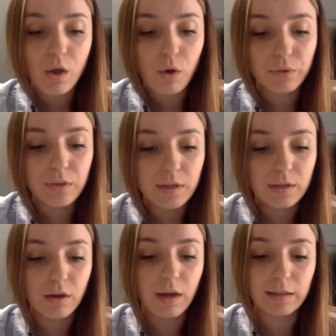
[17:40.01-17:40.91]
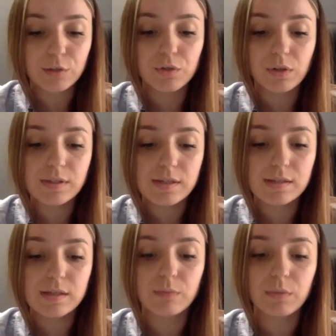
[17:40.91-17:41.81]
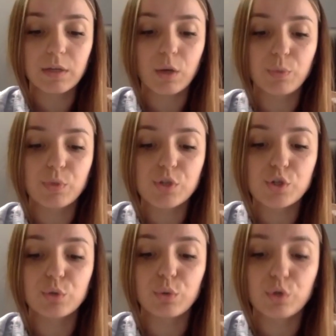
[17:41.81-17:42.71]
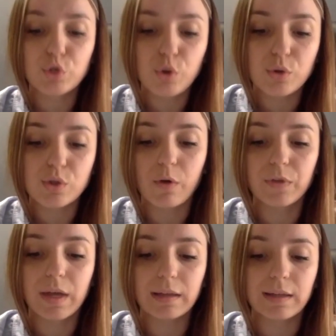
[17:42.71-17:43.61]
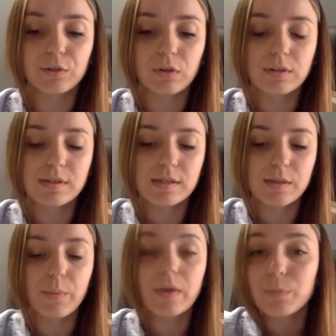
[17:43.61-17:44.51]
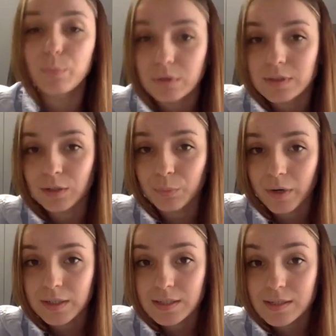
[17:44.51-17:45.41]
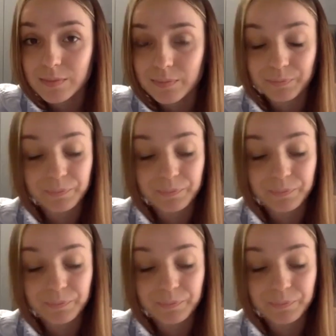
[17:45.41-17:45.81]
on the electoral system in opposition to the choice of the electoral system by the political parties.